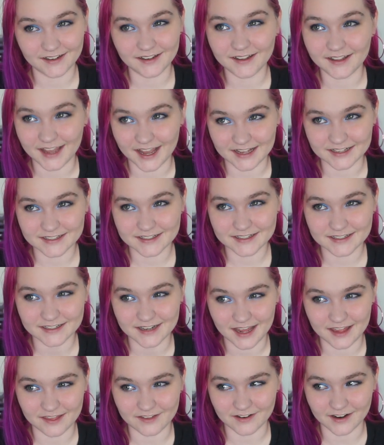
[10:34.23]
Yes,
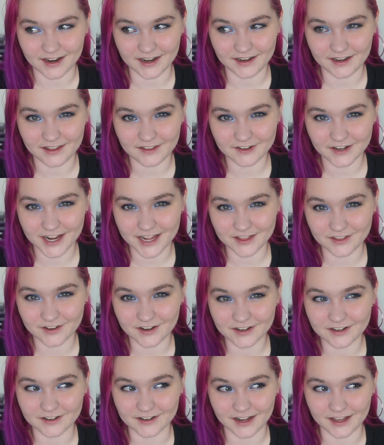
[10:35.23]
ninth grade, either eighth
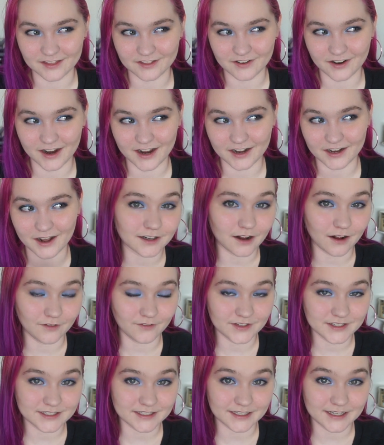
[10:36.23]
grade or ninth grade.
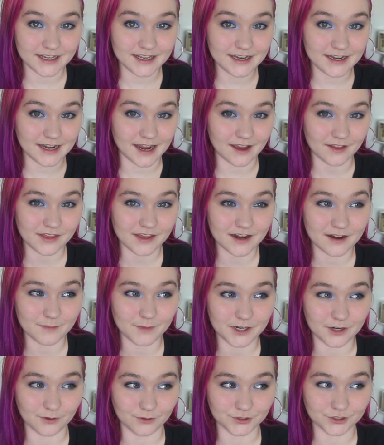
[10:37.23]
Obviously, now that I'm
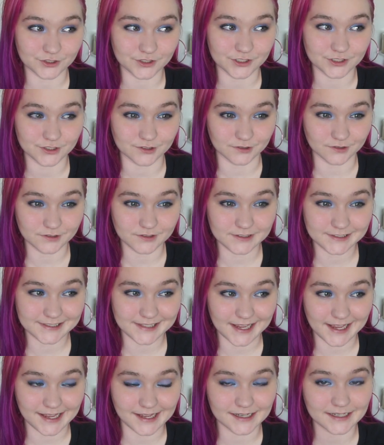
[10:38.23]
an older adult
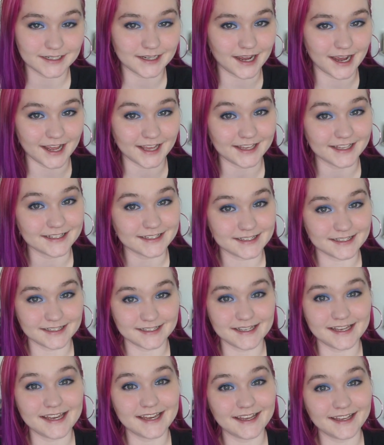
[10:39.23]
and I can
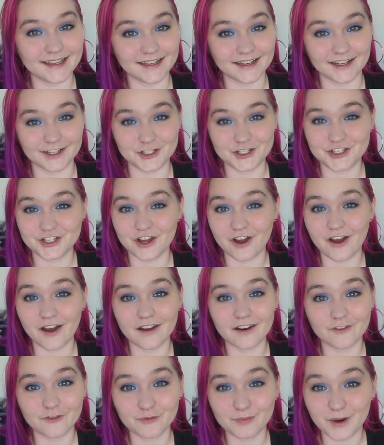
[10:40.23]
see a
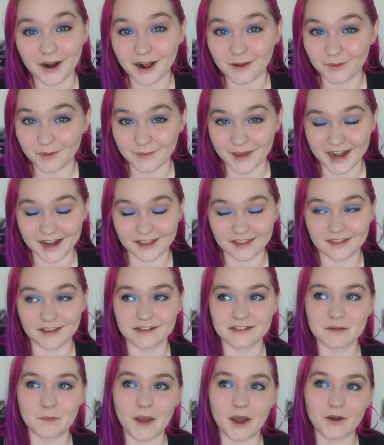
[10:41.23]
ton of problematic
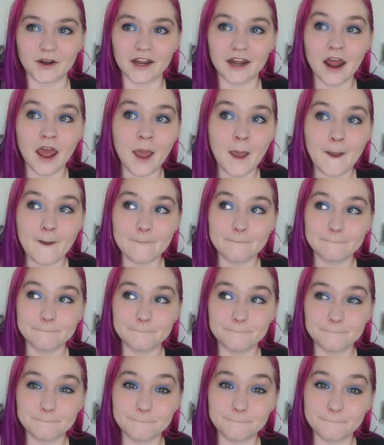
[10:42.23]
things about it,
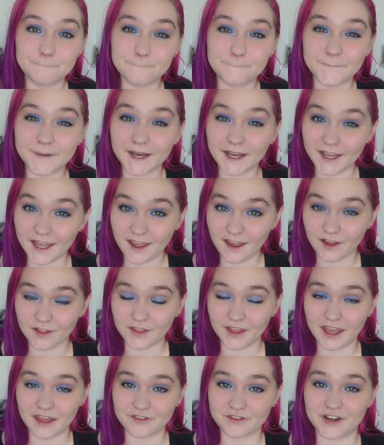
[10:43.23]
but on
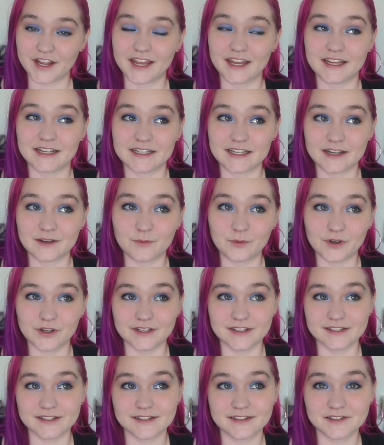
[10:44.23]
the other hand, it
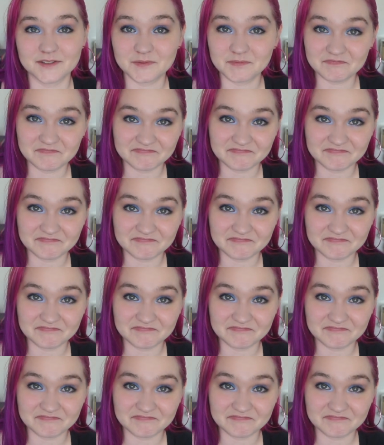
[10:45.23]
was